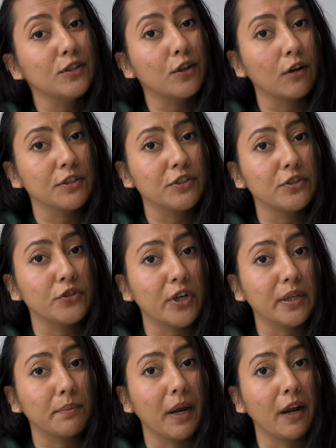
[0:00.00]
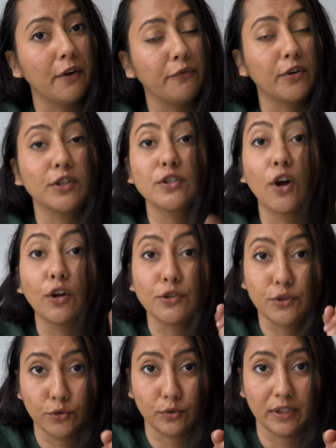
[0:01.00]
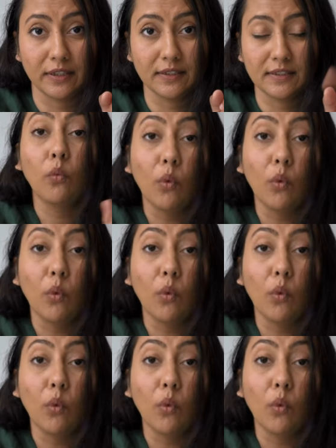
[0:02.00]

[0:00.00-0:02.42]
to concentrate my efforts on two things.